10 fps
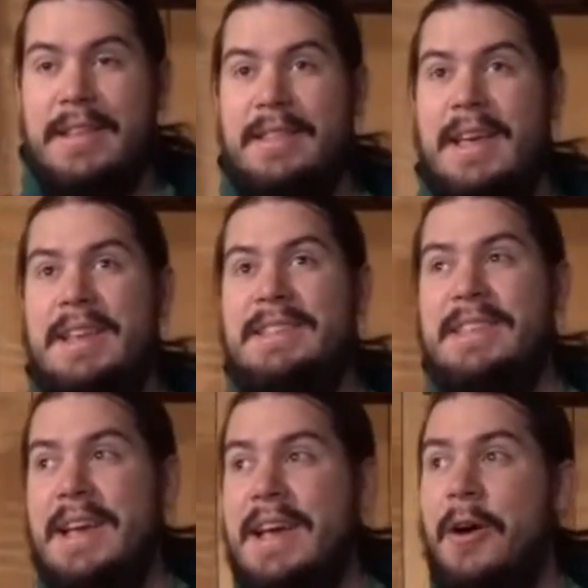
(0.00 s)
That
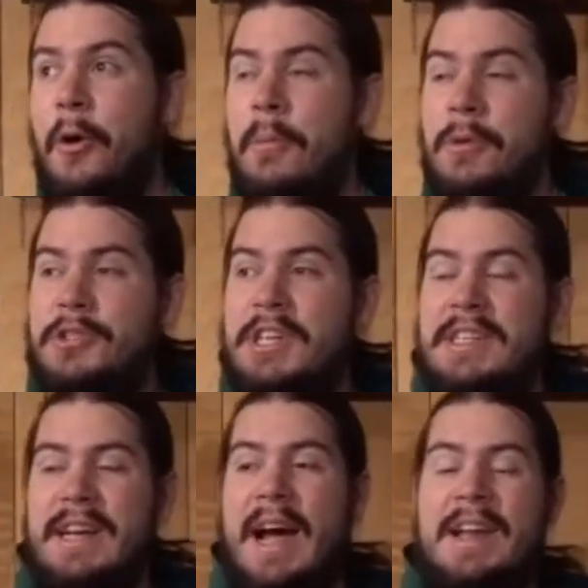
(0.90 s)
is almost an
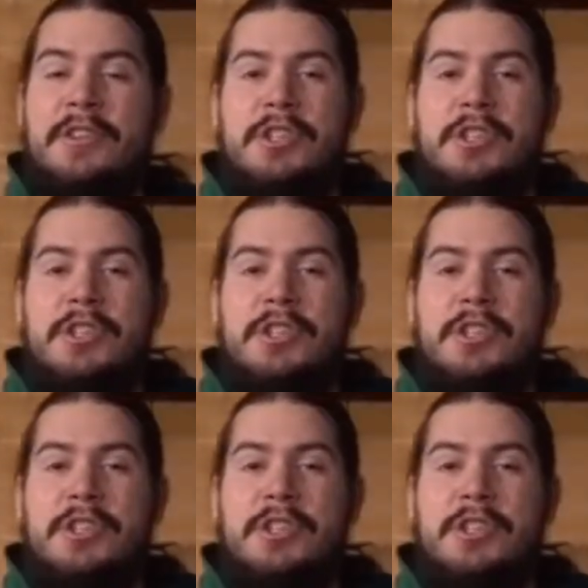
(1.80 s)
entire